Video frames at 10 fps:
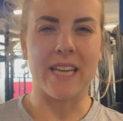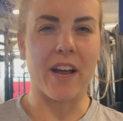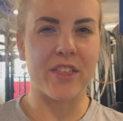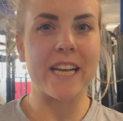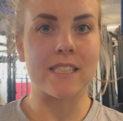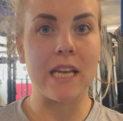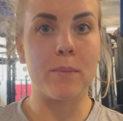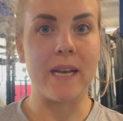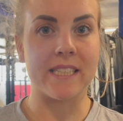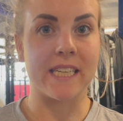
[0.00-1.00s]
I think it's a little
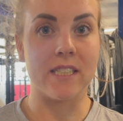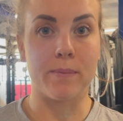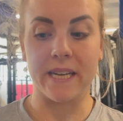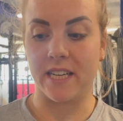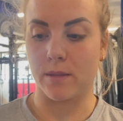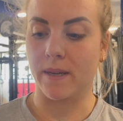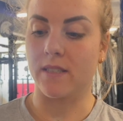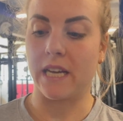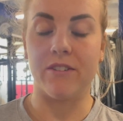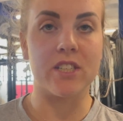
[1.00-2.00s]
bit less geared to beginners
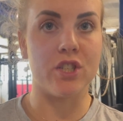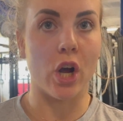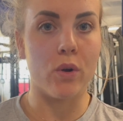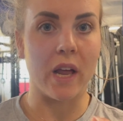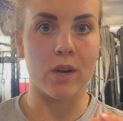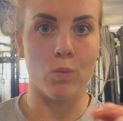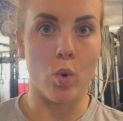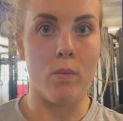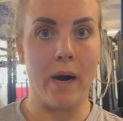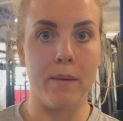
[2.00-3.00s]
because there is no like
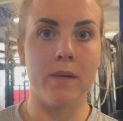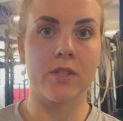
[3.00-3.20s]
warm-up.